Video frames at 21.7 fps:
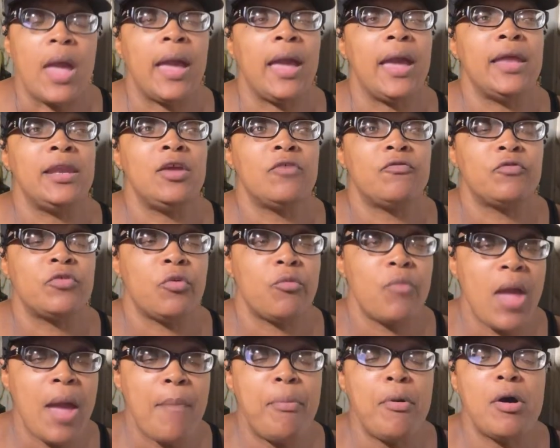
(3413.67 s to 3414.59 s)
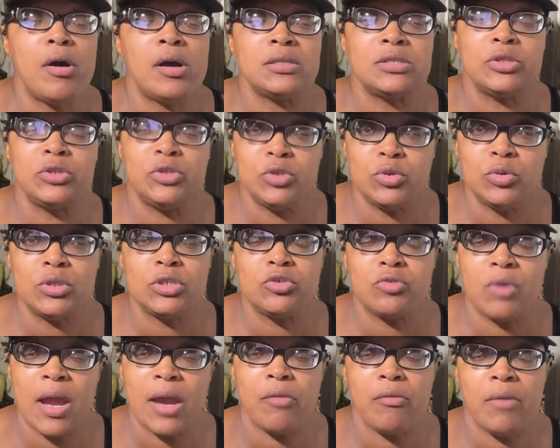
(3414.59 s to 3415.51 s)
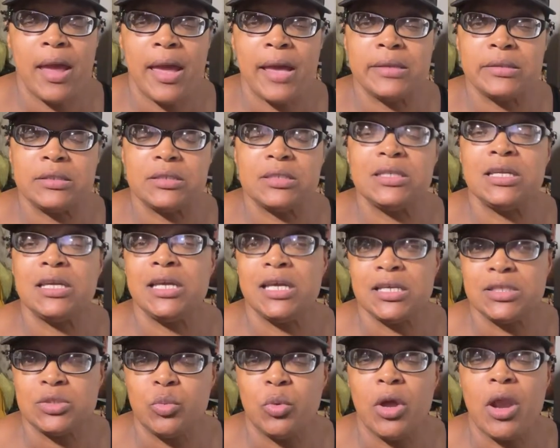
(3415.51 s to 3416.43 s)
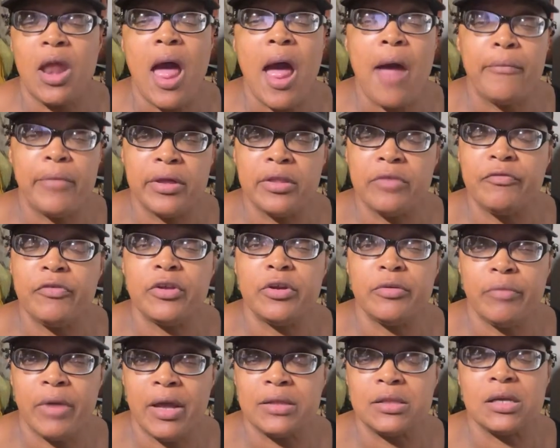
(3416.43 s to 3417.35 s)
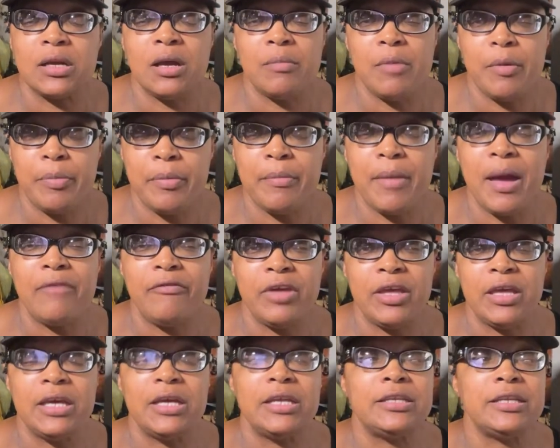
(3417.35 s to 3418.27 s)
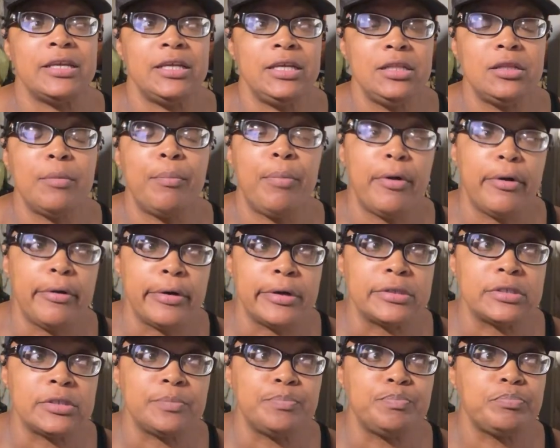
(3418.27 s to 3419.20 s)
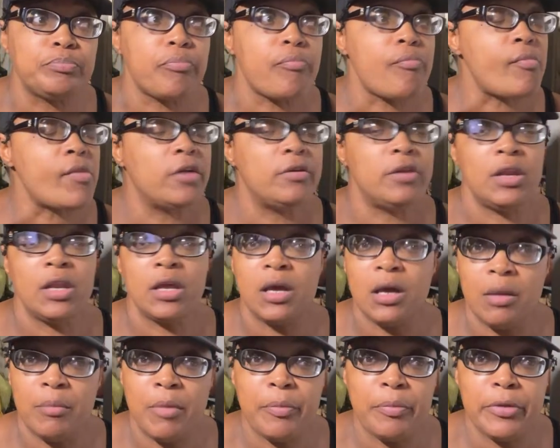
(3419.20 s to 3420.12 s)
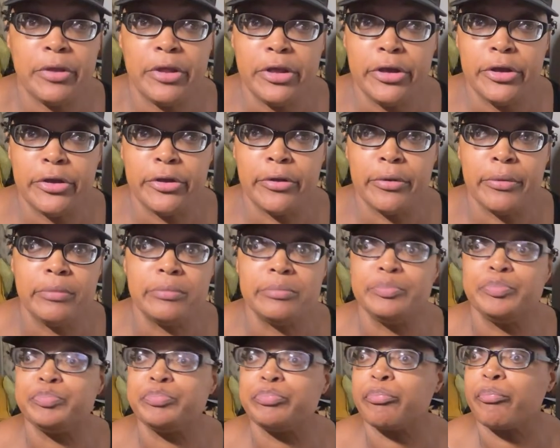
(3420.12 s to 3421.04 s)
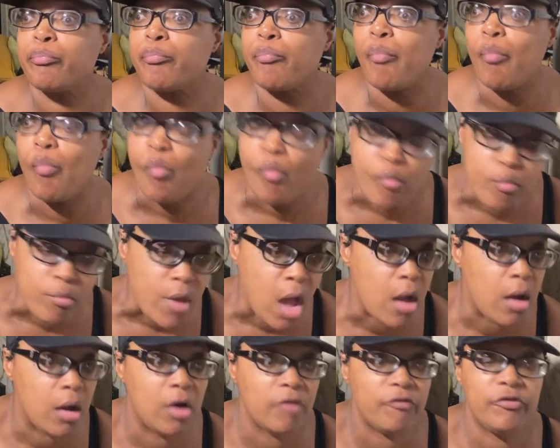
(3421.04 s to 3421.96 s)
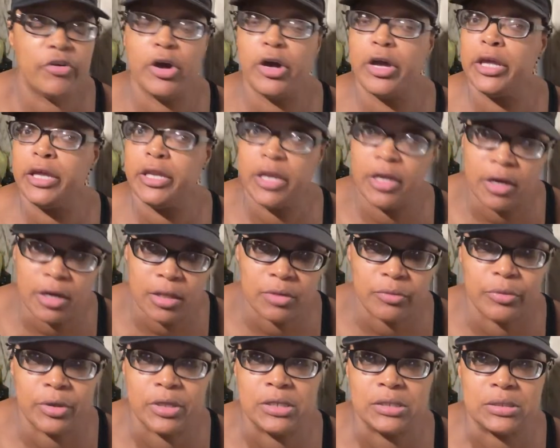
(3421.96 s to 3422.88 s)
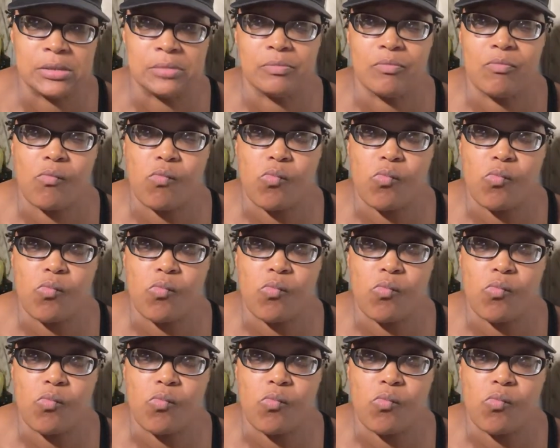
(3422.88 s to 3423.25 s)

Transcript: And if the rat poison do attract rats, then guess what? I'd rather for the rat to come up in my van to eat the poison than to come up in here for any other reason.